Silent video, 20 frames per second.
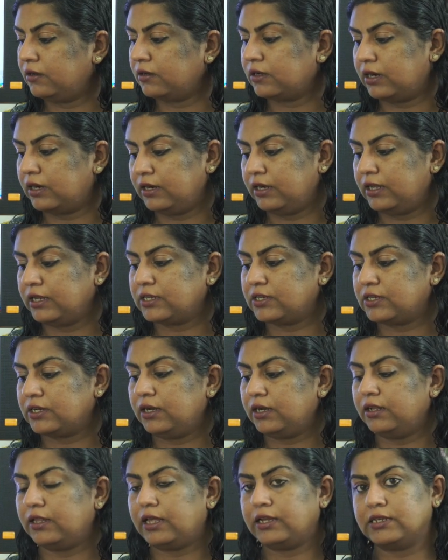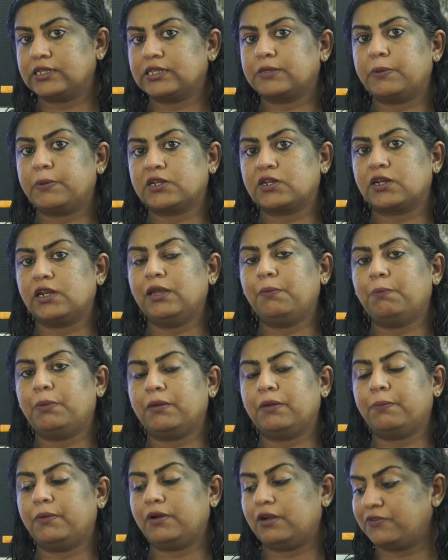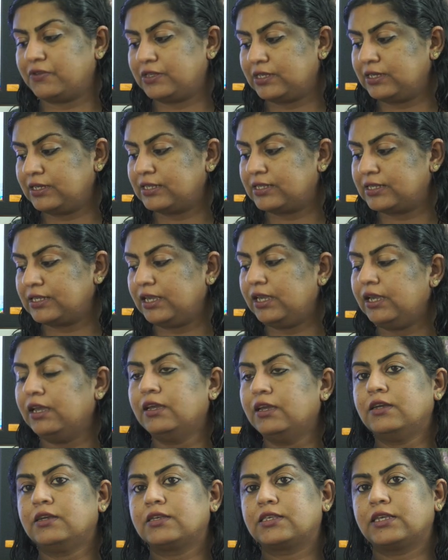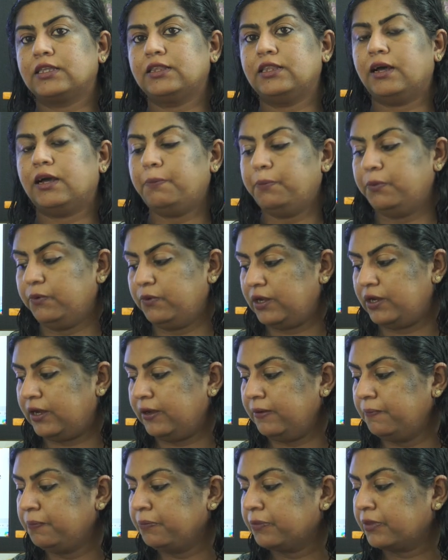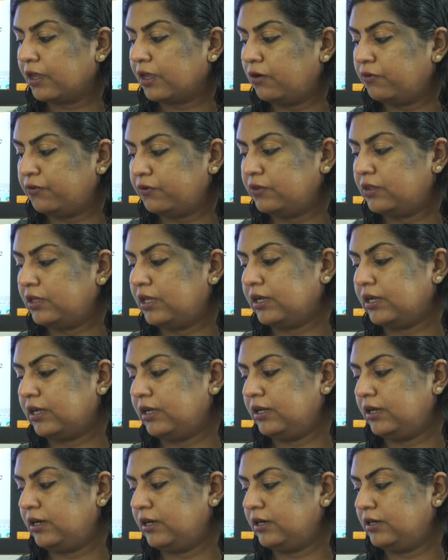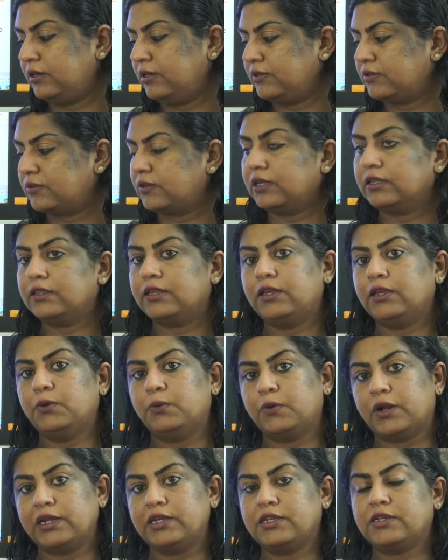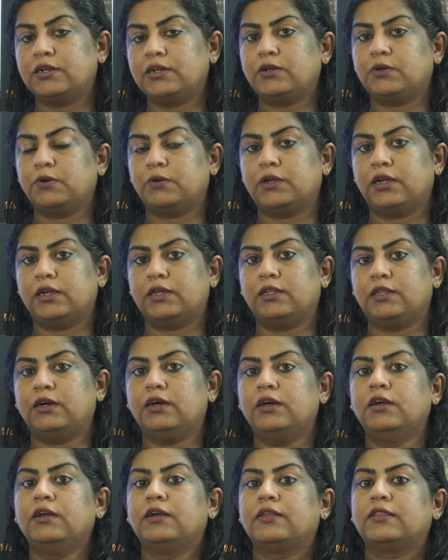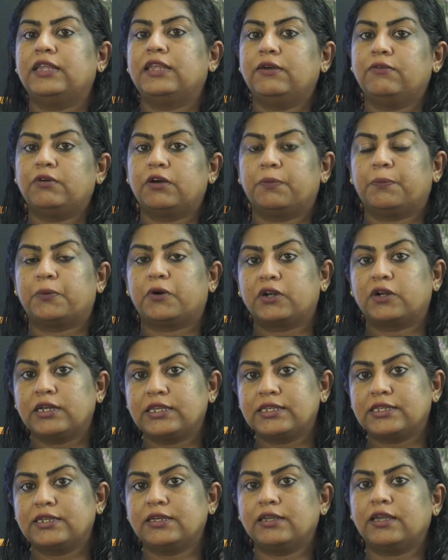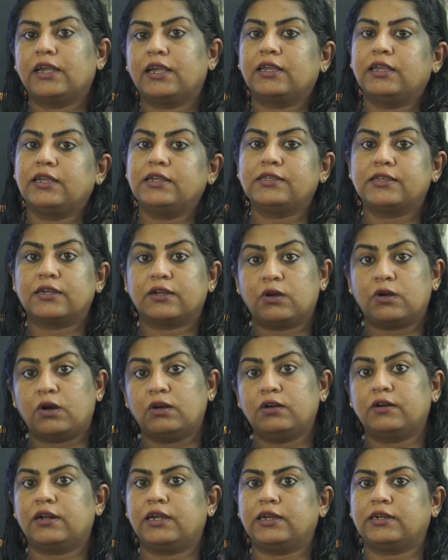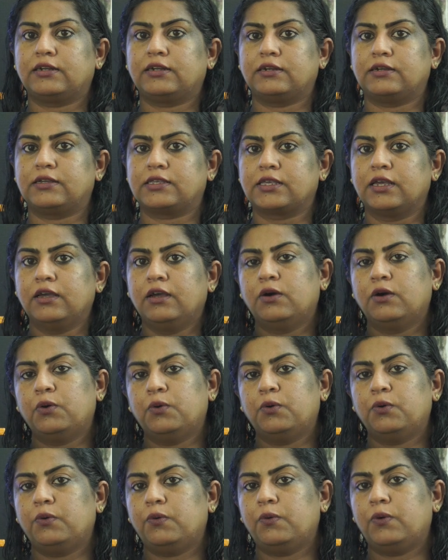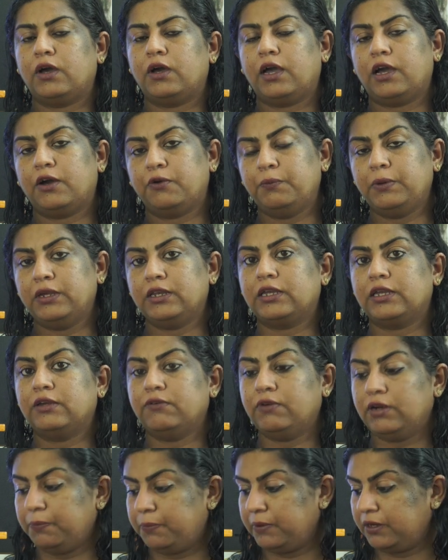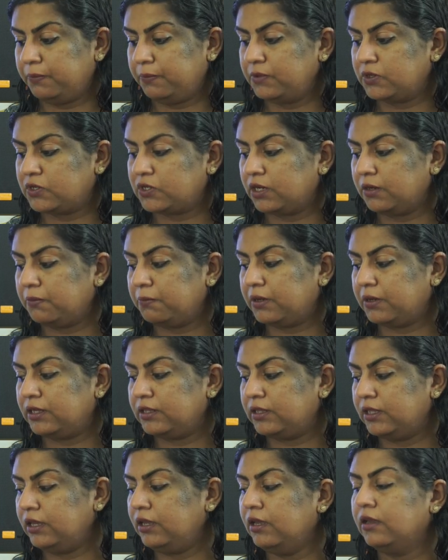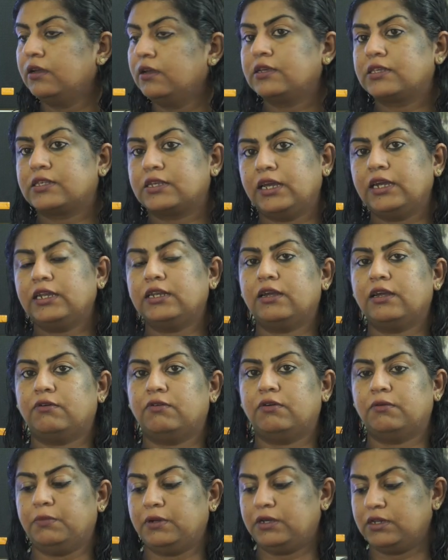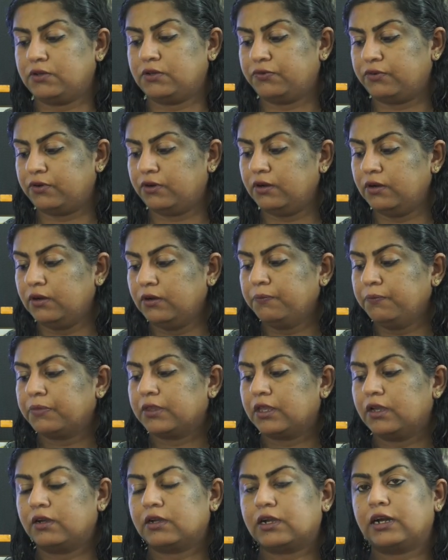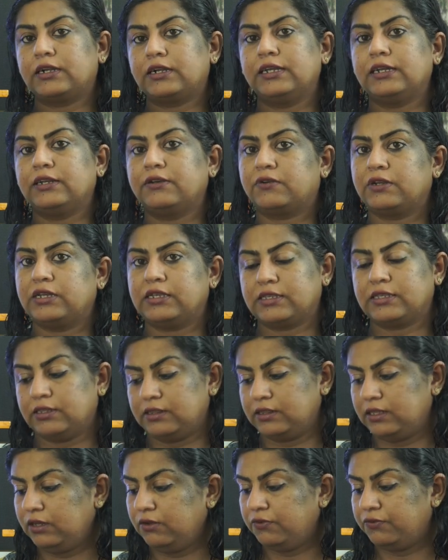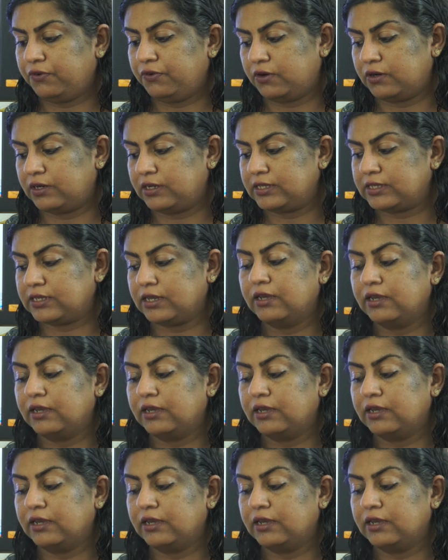conducted, that is especially people of Sirsi, Siddhapura of Uttara Kannada district, they united together. They were protesting against the contractors who have been given permission by the state government for cutting trees in the forest.